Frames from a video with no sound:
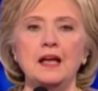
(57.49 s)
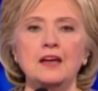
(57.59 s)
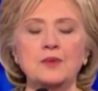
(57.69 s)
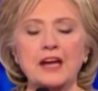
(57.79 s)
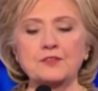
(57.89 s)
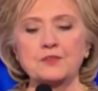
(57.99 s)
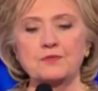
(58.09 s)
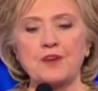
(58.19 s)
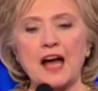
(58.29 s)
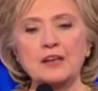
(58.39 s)
and we have to
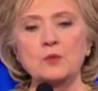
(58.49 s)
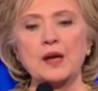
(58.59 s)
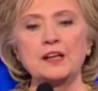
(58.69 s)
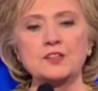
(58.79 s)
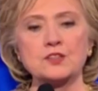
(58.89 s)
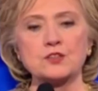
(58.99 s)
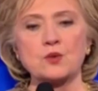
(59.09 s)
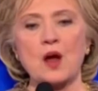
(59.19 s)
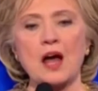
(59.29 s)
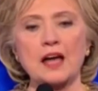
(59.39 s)
find ways to
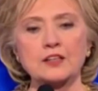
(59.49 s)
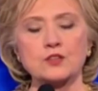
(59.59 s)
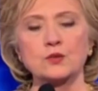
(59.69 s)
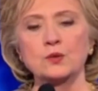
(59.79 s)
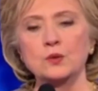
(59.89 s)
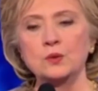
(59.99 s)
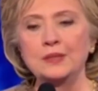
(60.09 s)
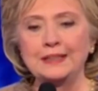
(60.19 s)
try to